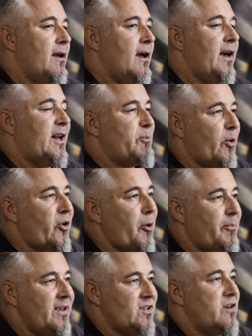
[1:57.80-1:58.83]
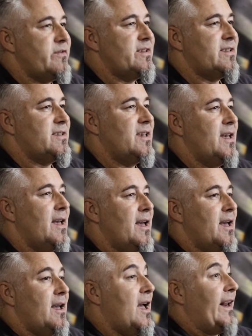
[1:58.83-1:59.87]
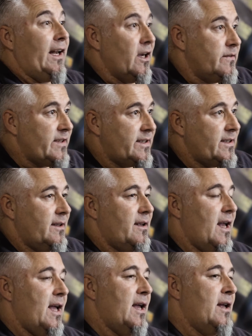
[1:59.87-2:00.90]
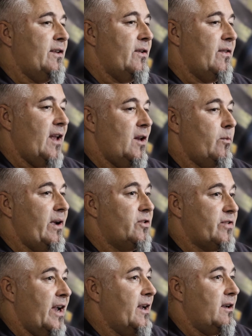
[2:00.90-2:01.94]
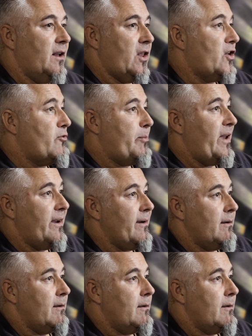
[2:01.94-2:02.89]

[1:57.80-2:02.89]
and I brought it up to his office, and he loved it. And then we drank a lot of beer,